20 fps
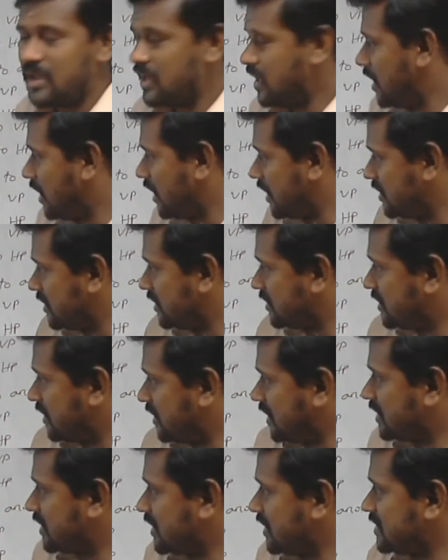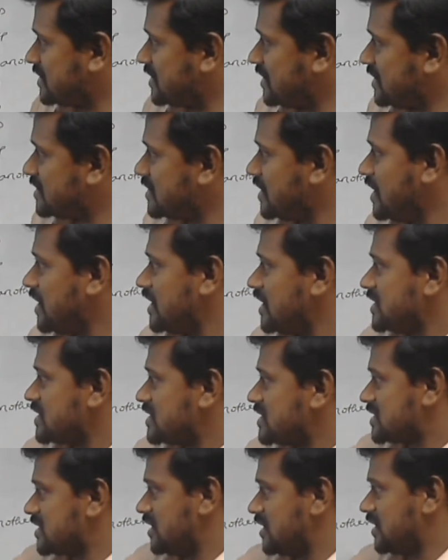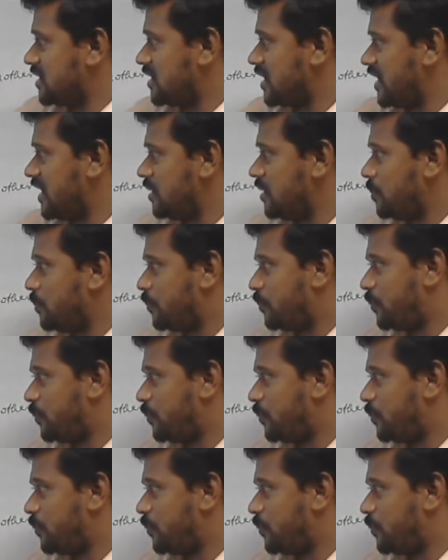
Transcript: And the third case is straight line